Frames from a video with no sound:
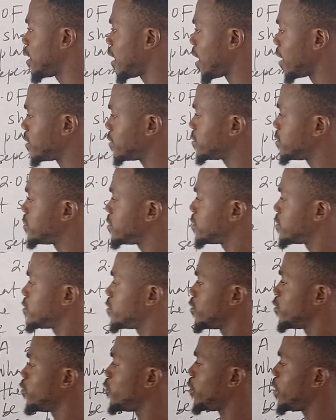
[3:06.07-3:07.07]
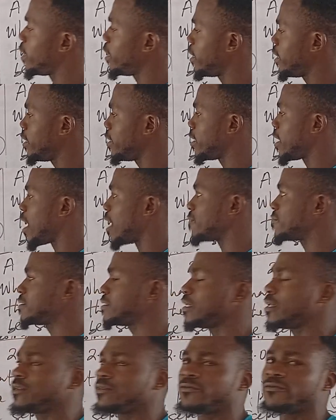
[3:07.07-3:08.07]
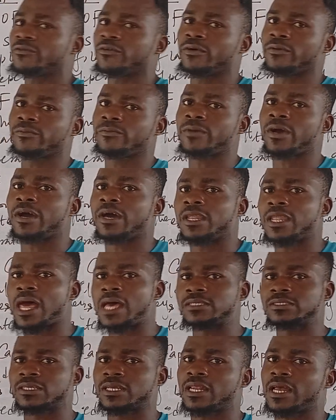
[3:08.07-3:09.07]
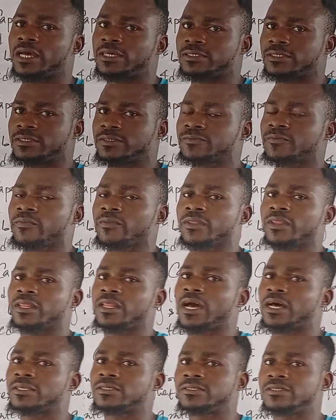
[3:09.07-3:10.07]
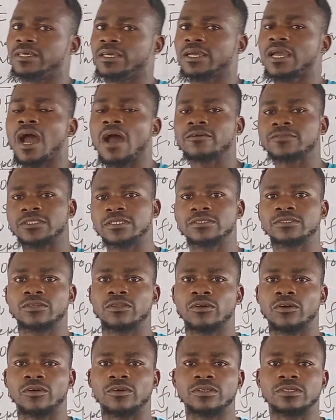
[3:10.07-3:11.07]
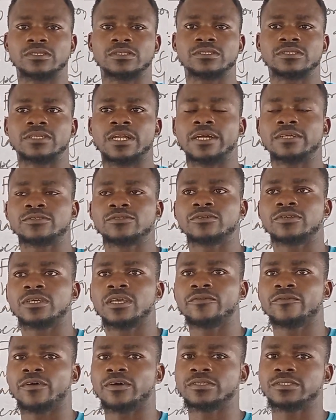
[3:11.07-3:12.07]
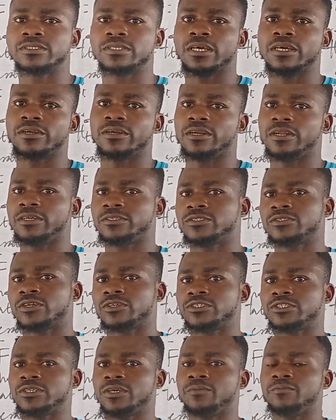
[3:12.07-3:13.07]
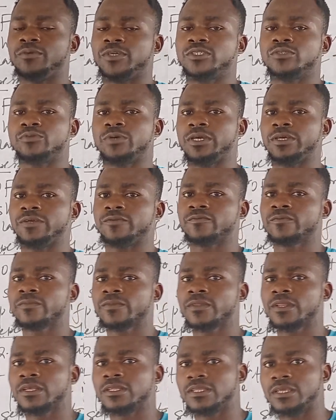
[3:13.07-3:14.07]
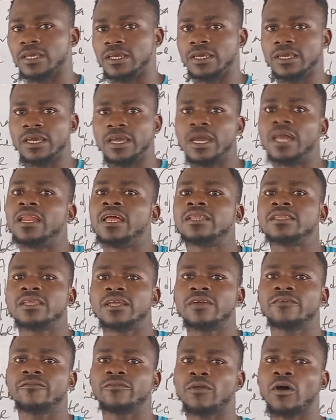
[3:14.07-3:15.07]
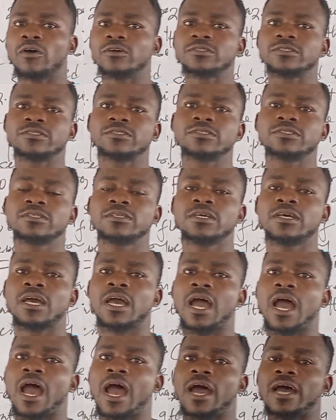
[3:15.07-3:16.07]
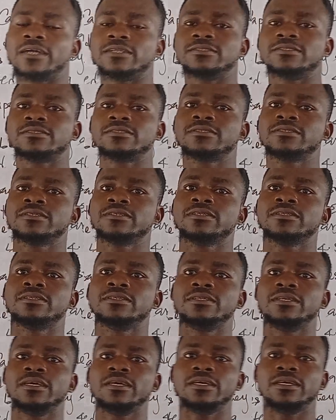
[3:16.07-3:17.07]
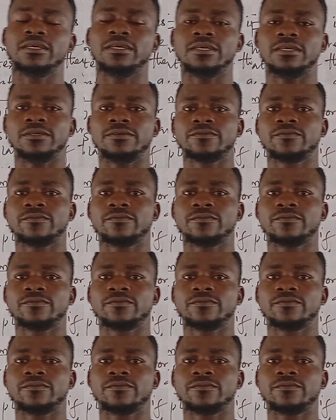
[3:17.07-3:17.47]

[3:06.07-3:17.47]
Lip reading: And we have seen from our last class that the Gauss's law tried to give us a relationship between the electric flux and the